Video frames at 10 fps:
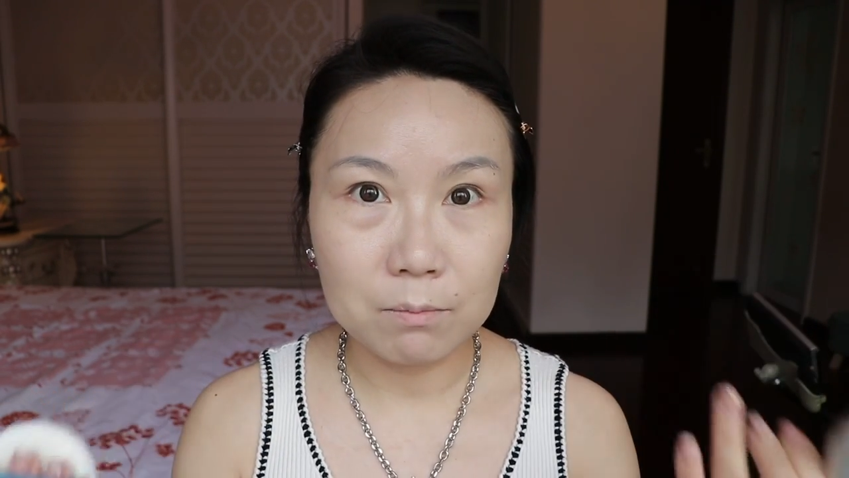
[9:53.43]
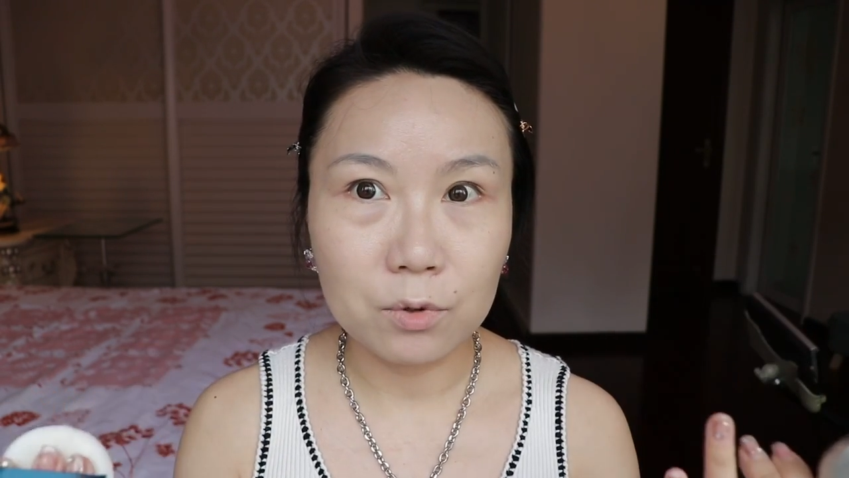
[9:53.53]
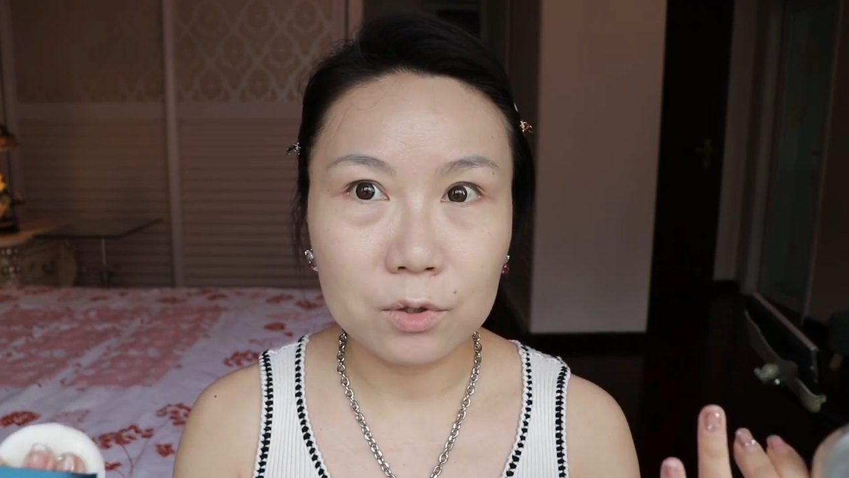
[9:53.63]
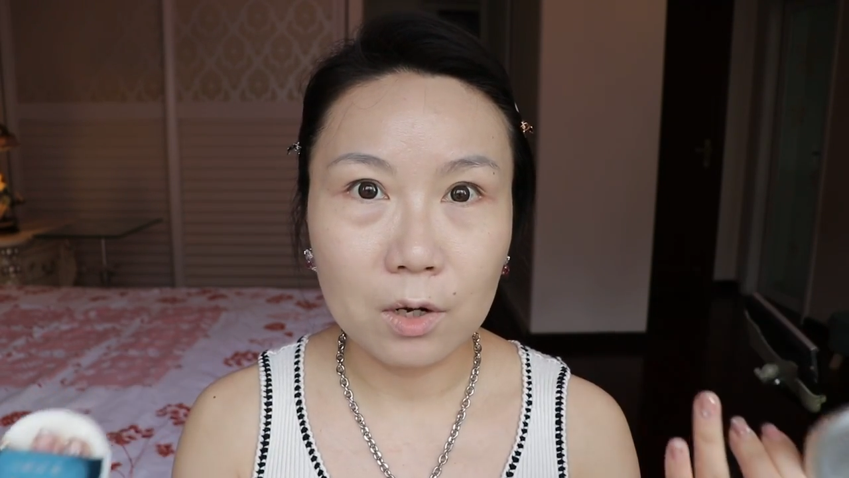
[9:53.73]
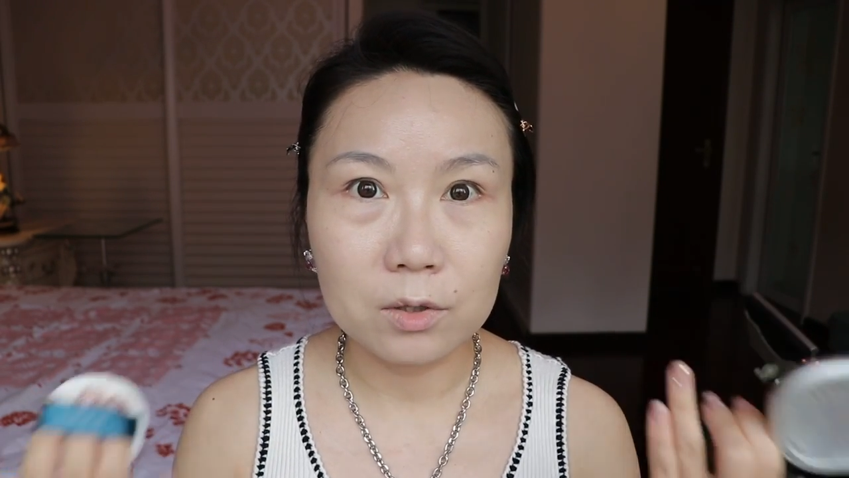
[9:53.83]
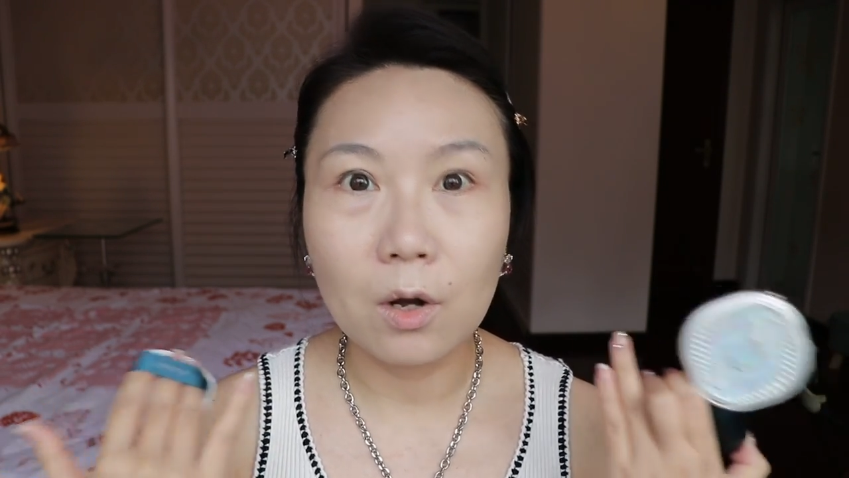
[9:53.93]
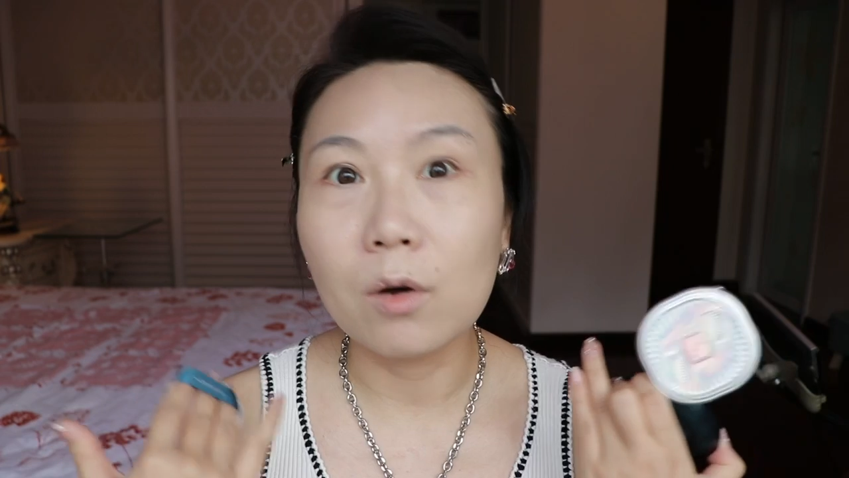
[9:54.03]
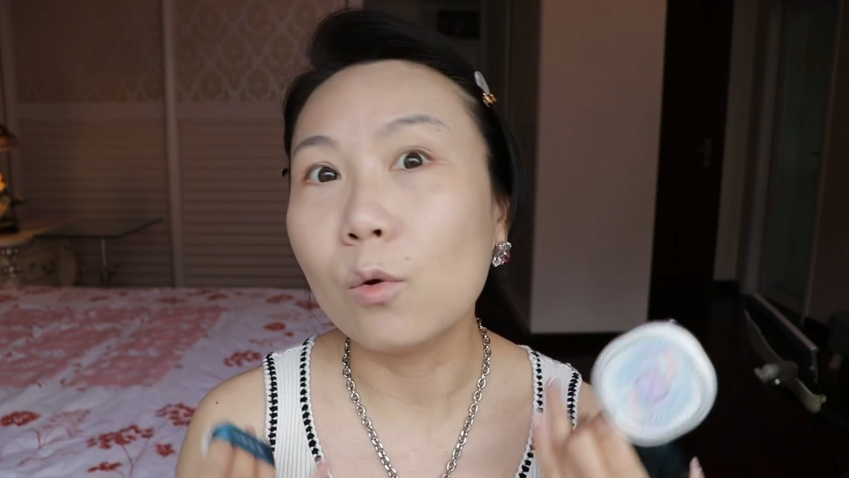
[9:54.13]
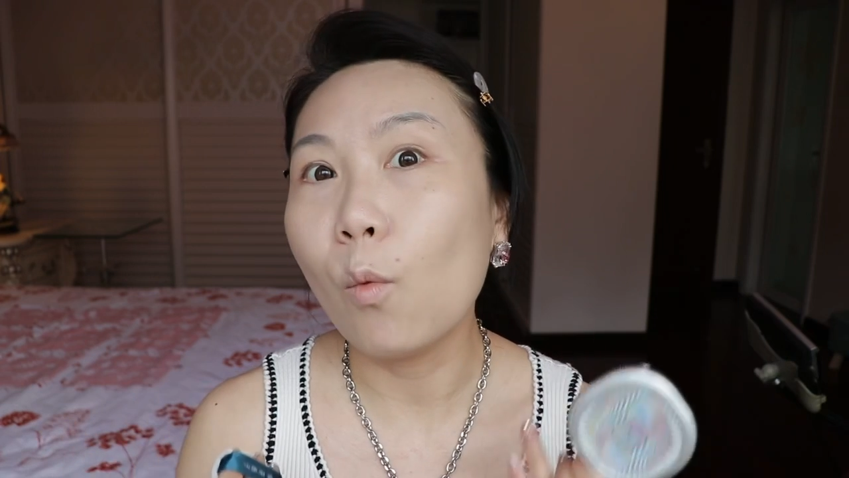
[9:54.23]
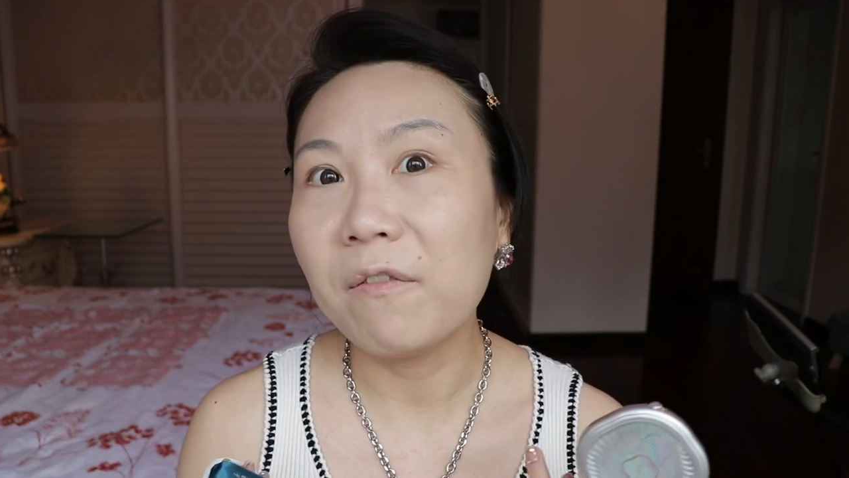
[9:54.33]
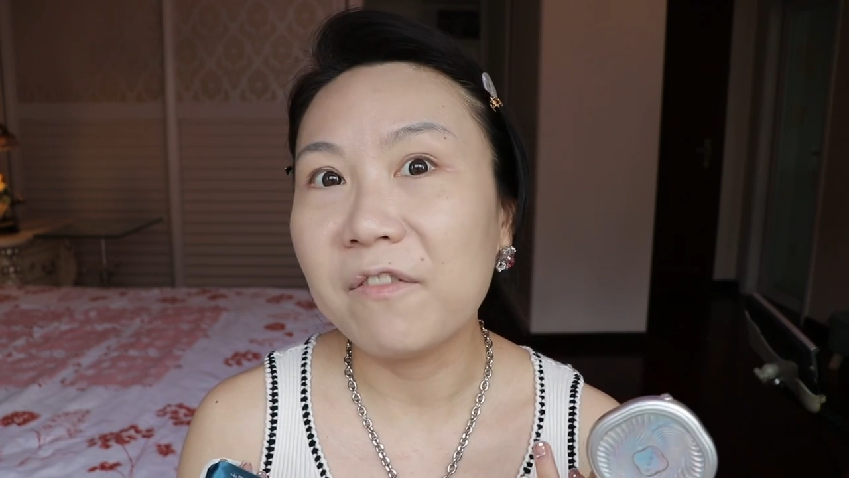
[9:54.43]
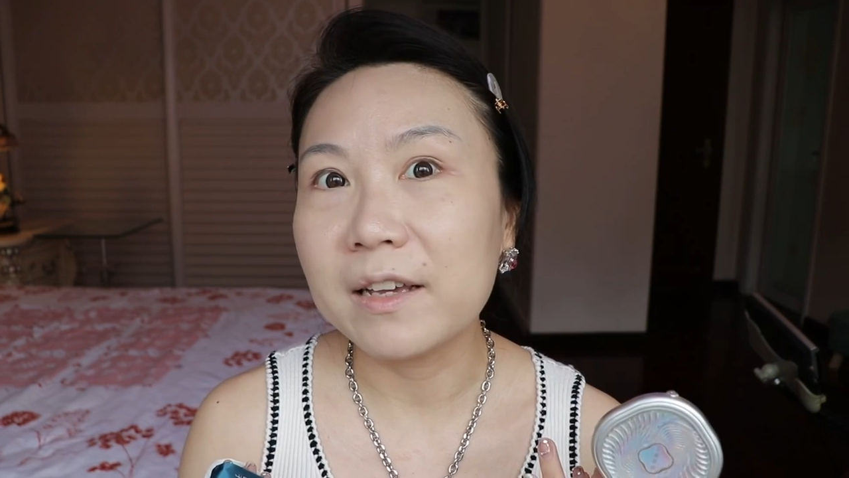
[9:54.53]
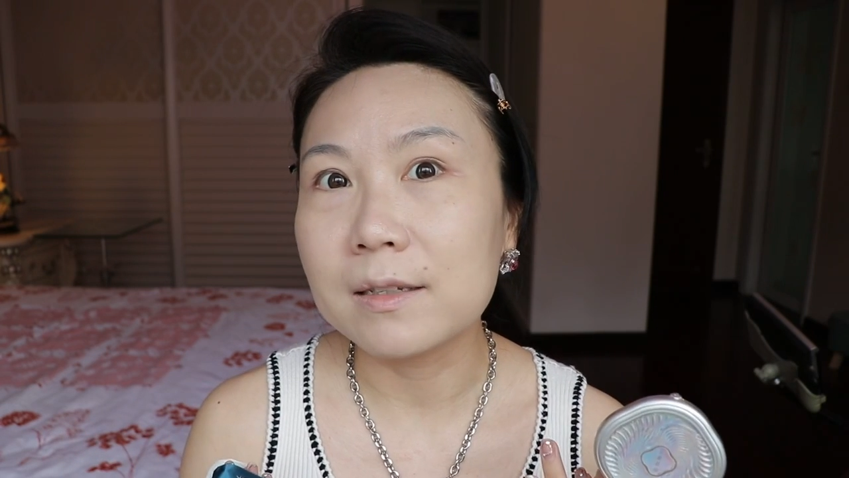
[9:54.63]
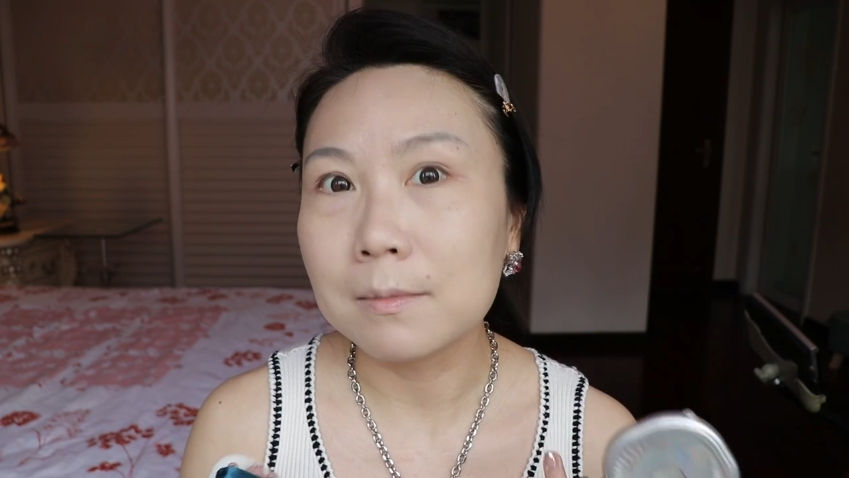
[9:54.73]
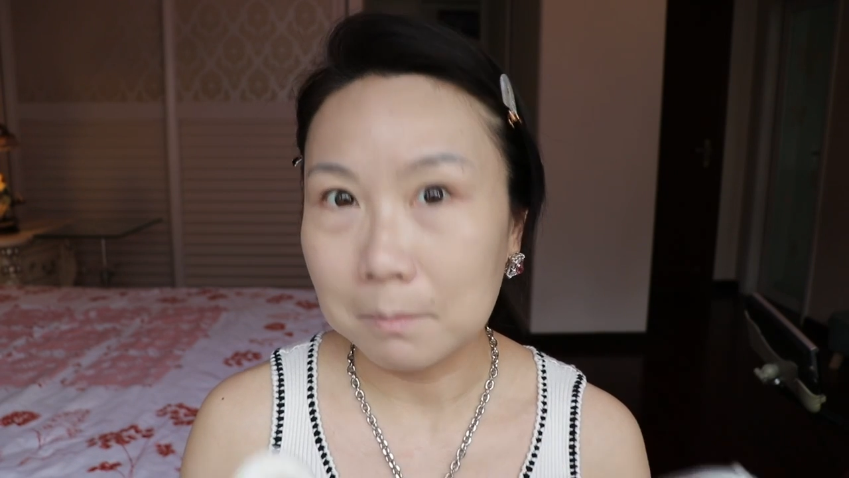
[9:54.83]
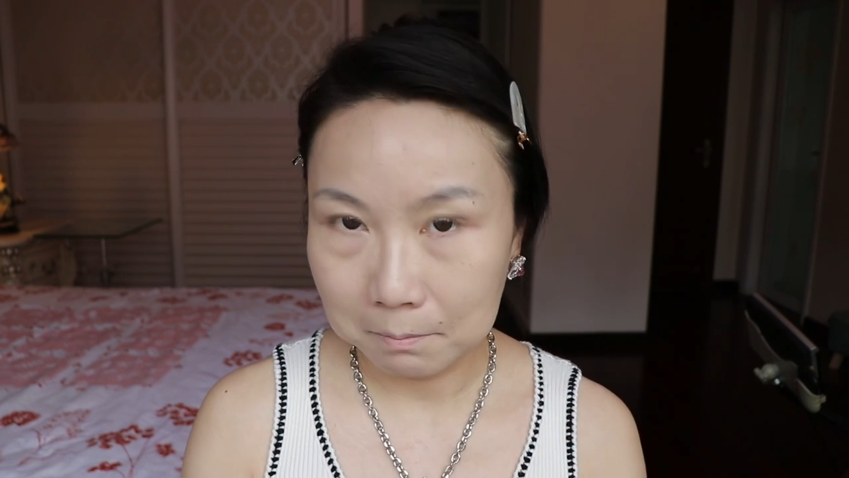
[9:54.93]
product on the one face.